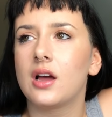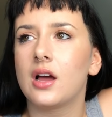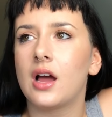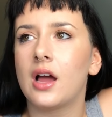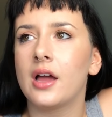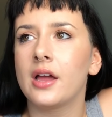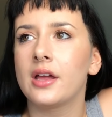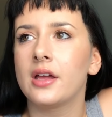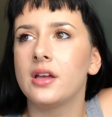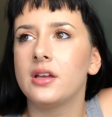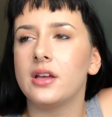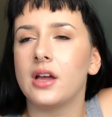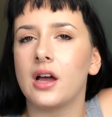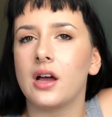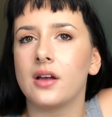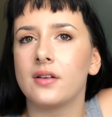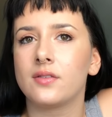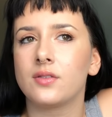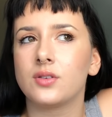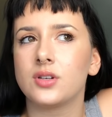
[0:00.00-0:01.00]

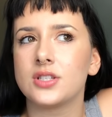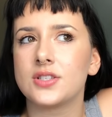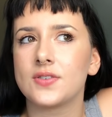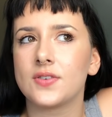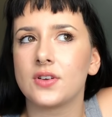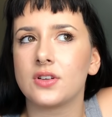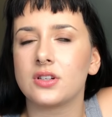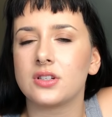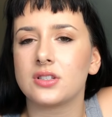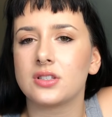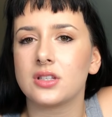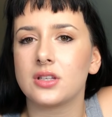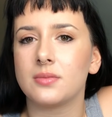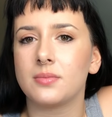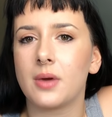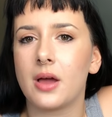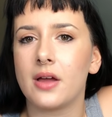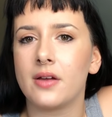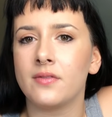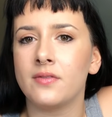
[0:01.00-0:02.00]
I've always fallen
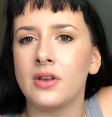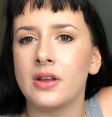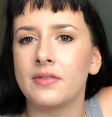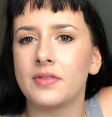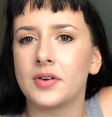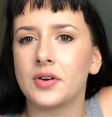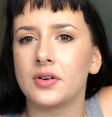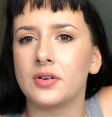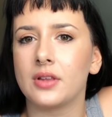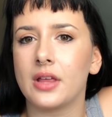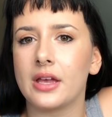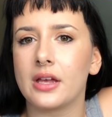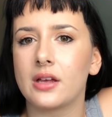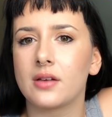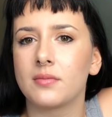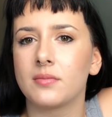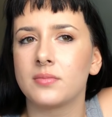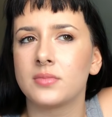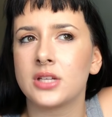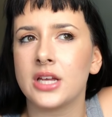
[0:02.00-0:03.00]
asleep. I've never, like,
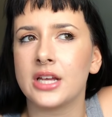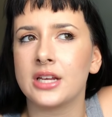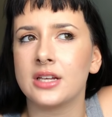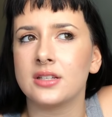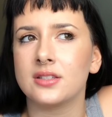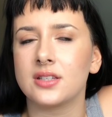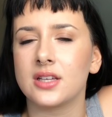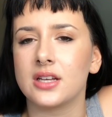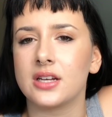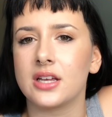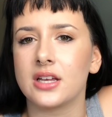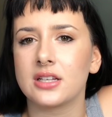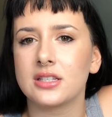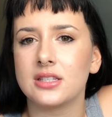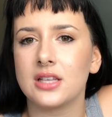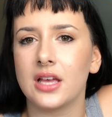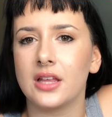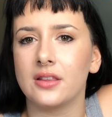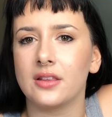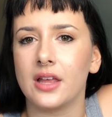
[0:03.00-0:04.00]
taken a
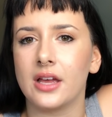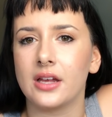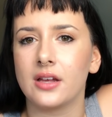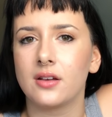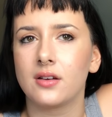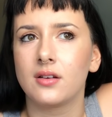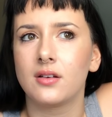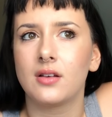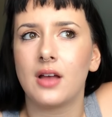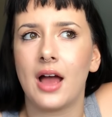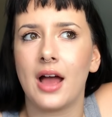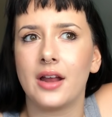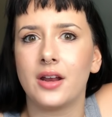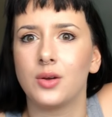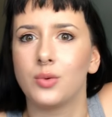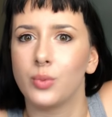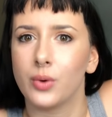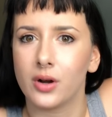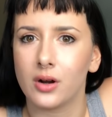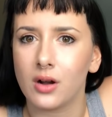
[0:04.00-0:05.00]
Xanax and, like, had
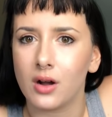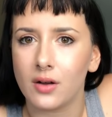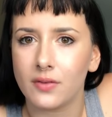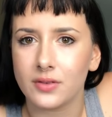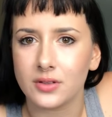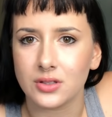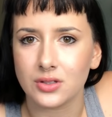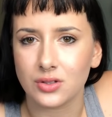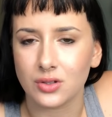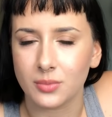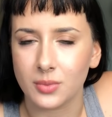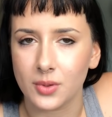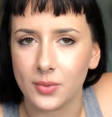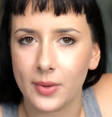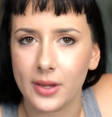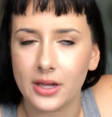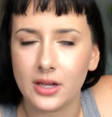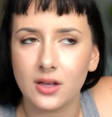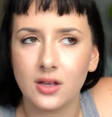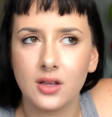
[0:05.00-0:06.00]
it wear off and still be
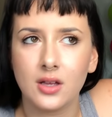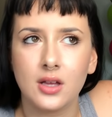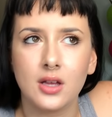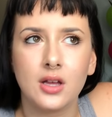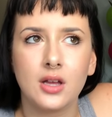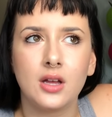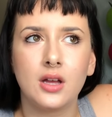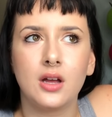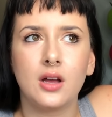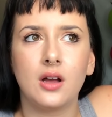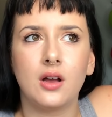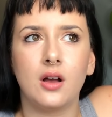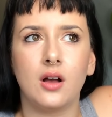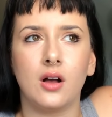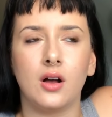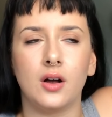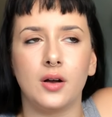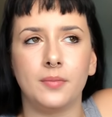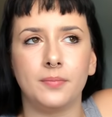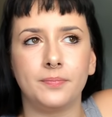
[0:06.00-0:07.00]
awake.
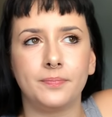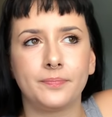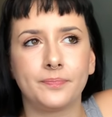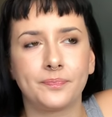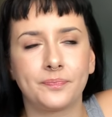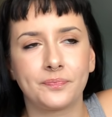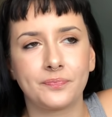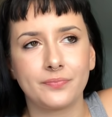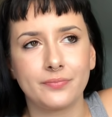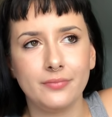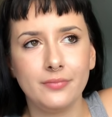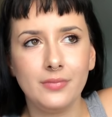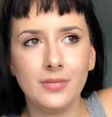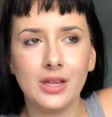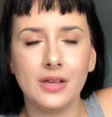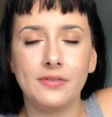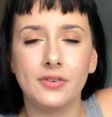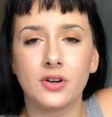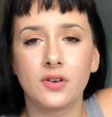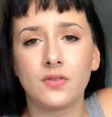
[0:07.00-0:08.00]

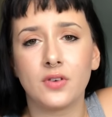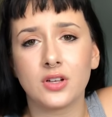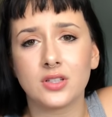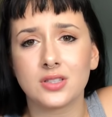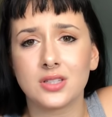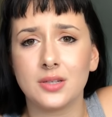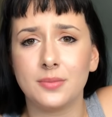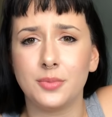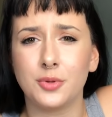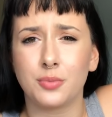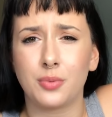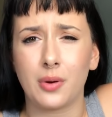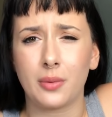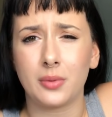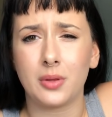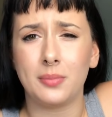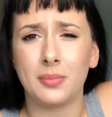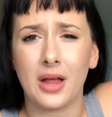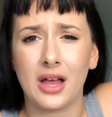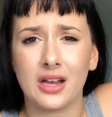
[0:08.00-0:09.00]
If you don't fall asleep, you'll
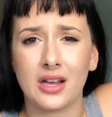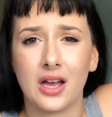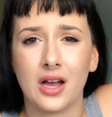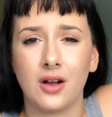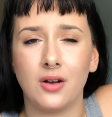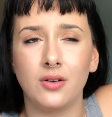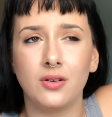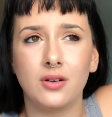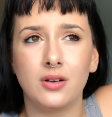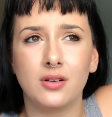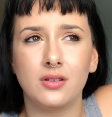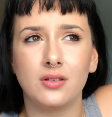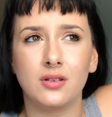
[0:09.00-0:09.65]
probably black out.